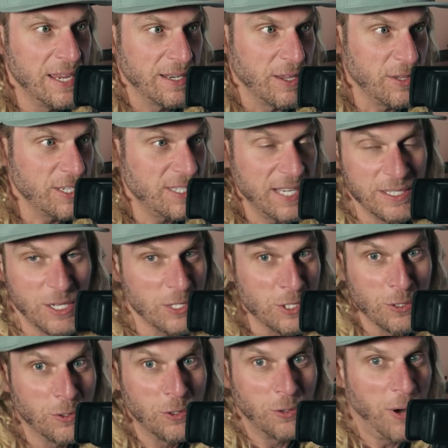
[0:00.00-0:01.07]
Now, this thing
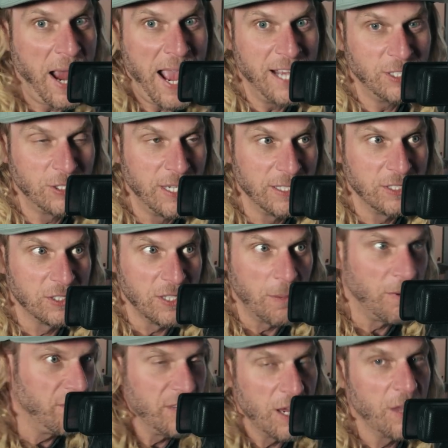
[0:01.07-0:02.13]
doesn't crash like
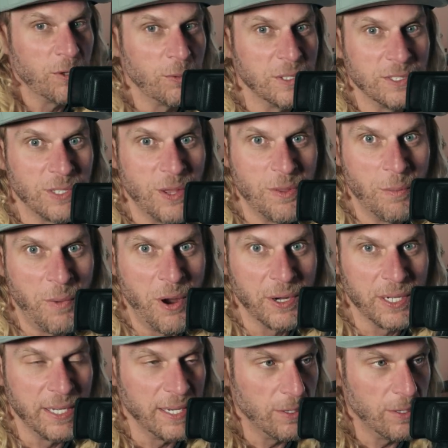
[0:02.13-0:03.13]
some of the other ones on the market.